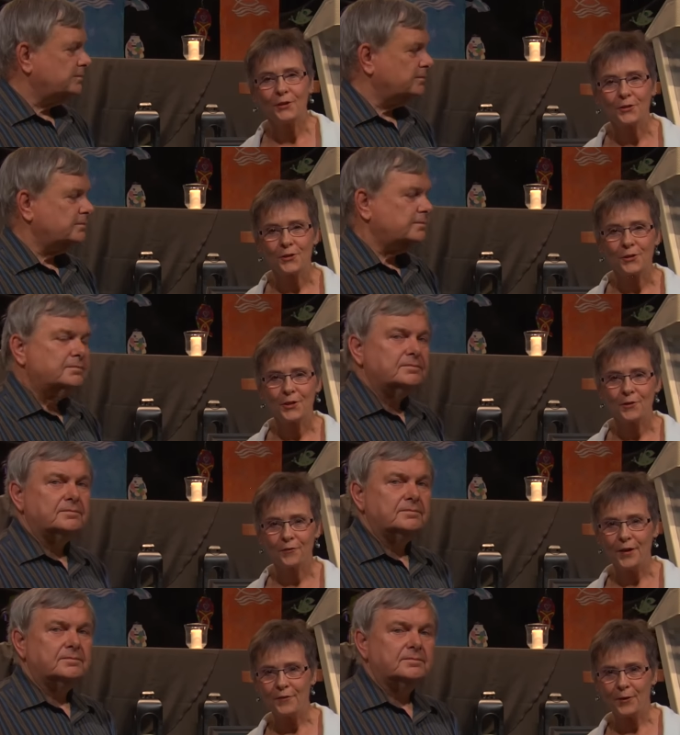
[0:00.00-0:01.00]
Speaker 1: Interchurch
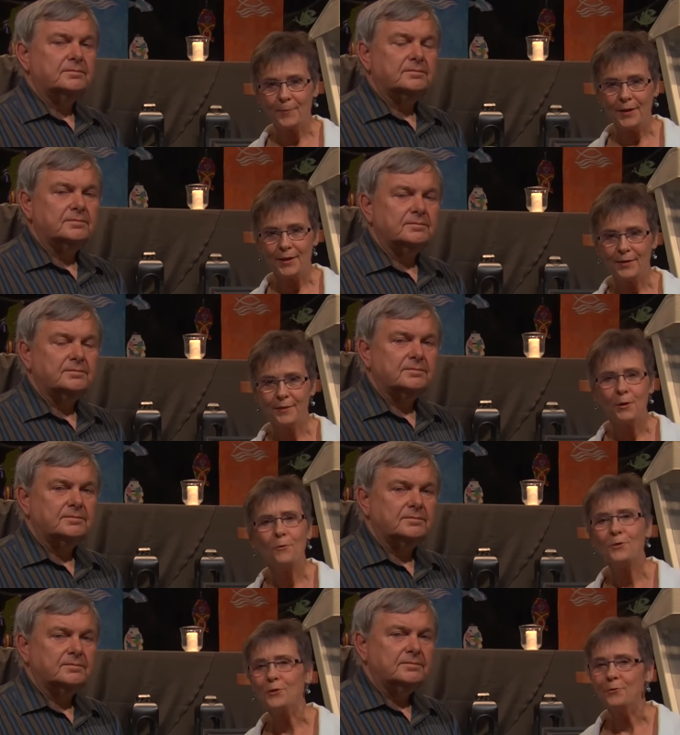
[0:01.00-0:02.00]
Interfaith Committee,
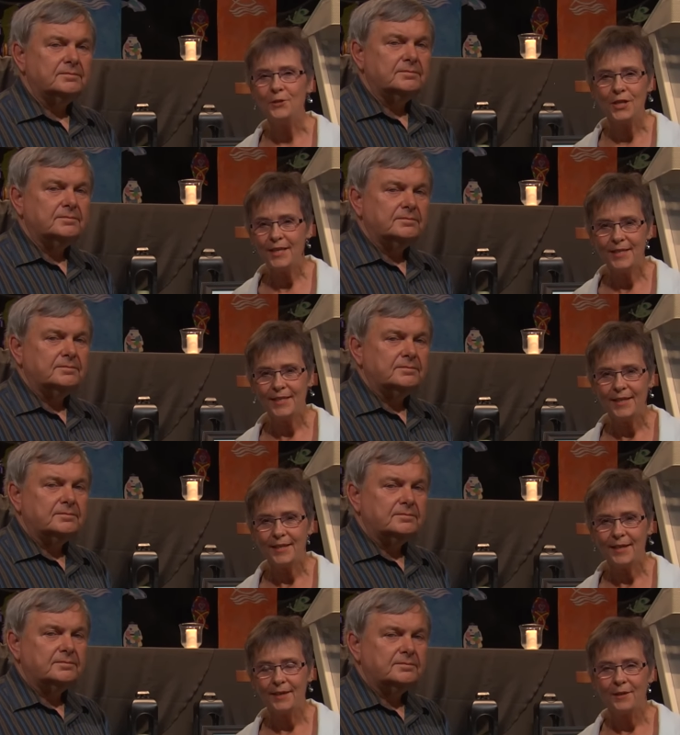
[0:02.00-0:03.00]
go to
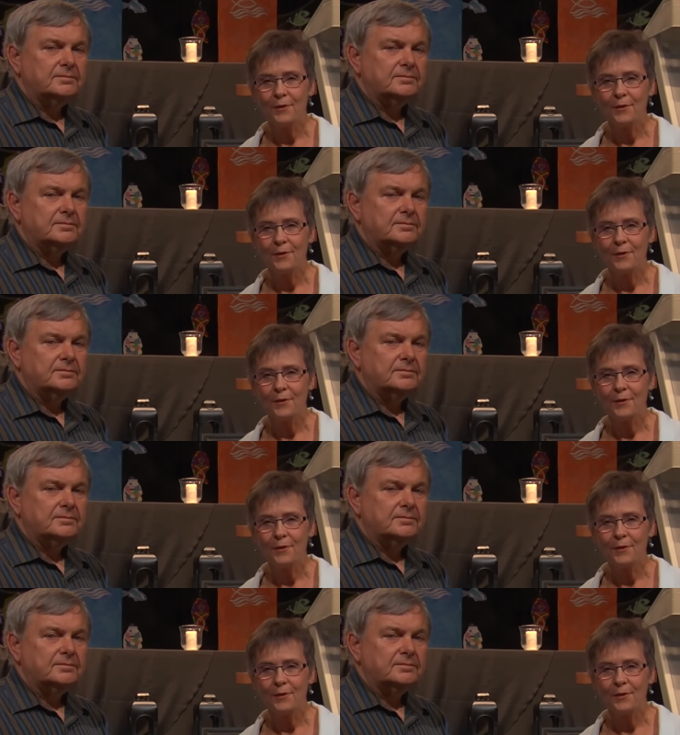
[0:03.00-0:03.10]
gc42.ca.